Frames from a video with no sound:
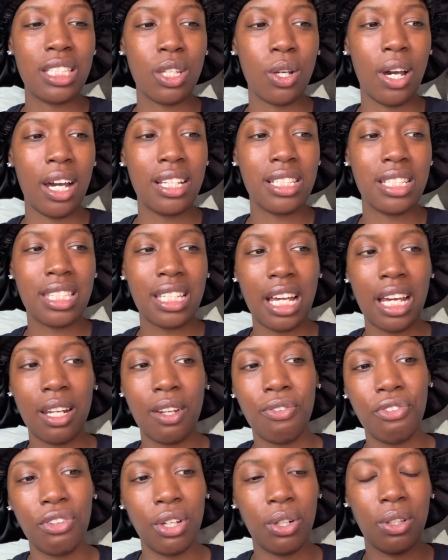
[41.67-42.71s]
So I just kind
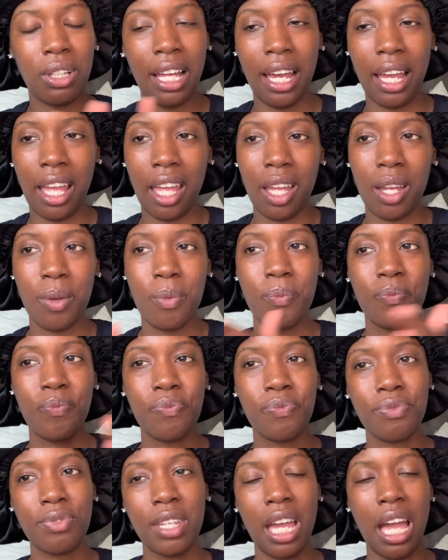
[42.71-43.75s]
of feel like
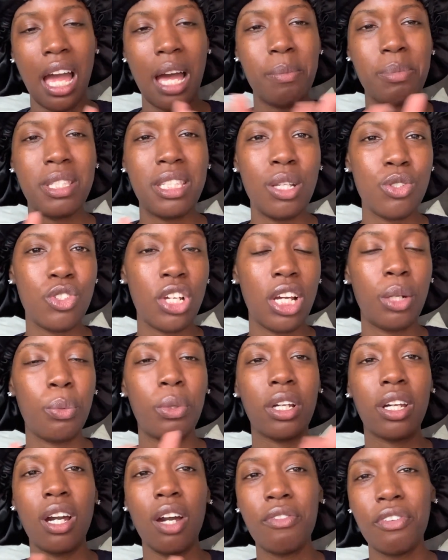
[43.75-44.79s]
I'm still trying to
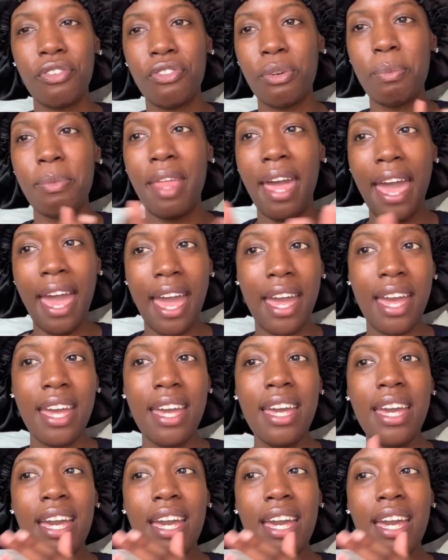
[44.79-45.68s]
recover from that.